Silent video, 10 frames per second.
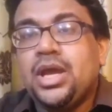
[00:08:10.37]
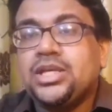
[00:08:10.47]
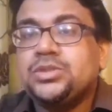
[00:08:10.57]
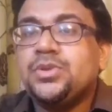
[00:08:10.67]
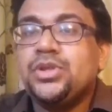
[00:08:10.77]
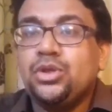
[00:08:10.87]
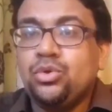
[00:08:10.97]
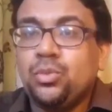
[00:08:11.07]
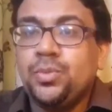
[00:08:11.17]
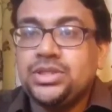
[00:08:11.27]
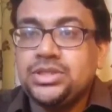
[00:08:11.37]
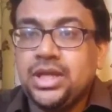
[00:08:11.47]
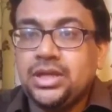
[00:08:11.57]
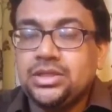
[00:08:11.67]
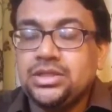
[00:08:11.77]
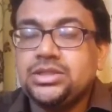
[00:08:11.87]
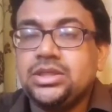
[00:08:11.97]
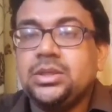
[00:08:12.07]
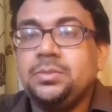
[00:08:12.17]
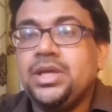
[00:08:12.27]
as per the European standards,
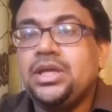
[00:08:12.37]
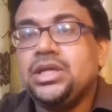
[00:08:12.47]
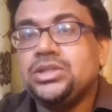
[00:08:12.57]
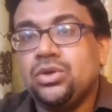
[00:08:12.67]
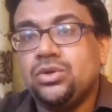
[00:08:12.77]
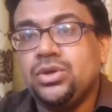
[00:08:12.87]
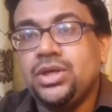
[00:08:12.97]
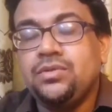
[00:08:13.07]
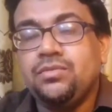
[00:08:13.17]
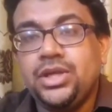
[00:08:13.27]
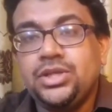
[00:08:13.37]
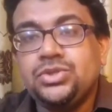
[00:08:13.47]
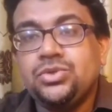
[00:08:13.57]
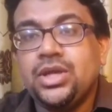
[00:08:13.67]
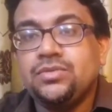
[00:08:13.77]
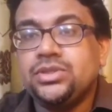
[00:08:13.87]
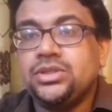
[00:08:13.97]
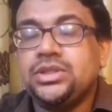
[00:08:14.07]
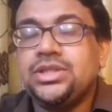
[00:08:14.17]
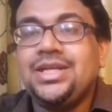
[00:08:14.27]
the B-class autoclave needs to have
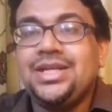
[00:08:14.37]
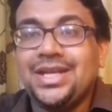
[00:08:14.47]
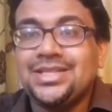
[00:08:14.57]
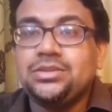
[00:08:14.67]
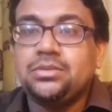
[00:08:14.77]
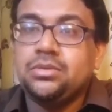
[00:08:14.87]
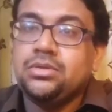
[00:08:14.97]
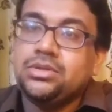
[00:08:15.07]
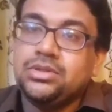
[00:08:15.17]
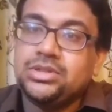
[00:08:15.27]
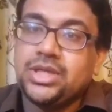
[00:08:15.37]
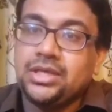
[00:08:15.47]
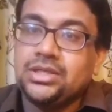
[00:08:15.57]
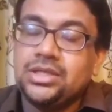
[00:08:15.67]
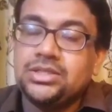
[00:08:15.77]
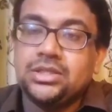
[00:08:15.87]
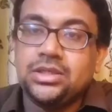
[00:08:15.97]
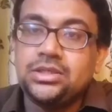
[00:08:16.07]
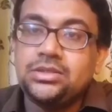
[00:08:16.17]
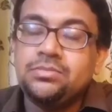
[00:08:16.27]
certain test cycles
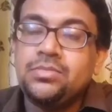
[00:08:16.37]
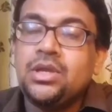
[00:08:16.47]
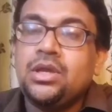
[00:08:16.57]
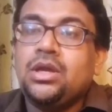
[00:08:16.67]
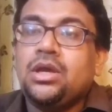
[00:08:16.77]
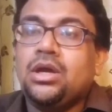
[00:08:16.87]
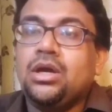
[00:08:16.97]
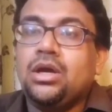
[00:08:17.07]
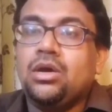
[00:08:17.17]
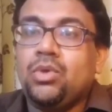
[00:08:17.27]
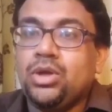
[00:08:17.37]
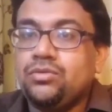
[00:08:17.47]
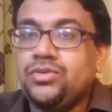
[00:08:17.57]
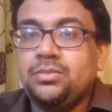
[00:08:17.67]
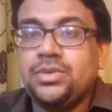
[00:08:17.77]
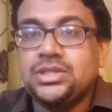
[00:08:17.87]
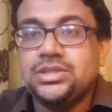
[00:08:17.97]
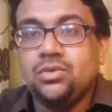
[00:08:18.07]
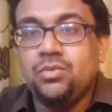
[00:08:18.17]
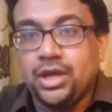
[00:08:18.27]
in it. Uh, one of them is
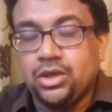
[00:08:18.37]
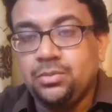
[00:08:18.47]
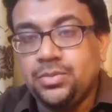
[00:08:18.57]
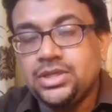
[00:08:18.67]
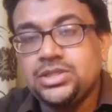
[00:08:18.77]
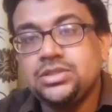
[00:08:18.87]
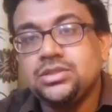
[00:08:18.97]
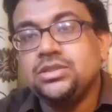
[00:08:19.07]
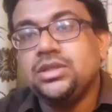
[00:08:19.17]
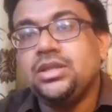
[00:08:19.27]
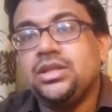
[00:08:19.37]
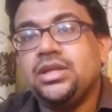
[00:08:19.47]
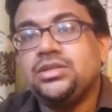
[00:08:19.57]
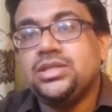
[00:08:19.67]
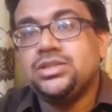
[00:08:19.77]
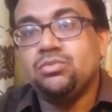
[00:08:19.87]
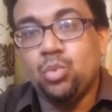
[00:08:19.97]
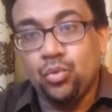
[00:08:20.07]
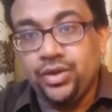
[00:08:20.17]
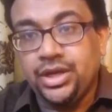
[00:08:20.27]
the vacuum test, then there is a
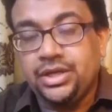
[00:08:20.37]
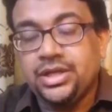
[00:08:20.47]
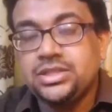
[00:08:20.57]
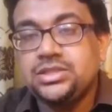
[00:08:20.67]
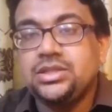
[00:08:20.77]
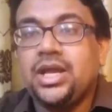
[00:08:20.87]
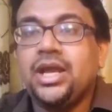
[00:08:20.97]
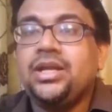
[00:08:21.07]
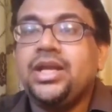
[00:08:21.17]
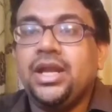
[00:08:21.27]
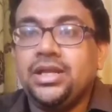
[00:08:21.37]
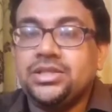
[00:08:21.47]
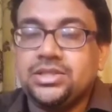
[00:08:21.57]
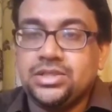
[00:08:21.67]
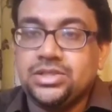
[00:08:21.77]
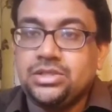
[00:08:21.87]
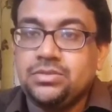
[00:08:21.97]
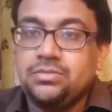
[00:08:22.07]
Bowie-Dick test and a helix test.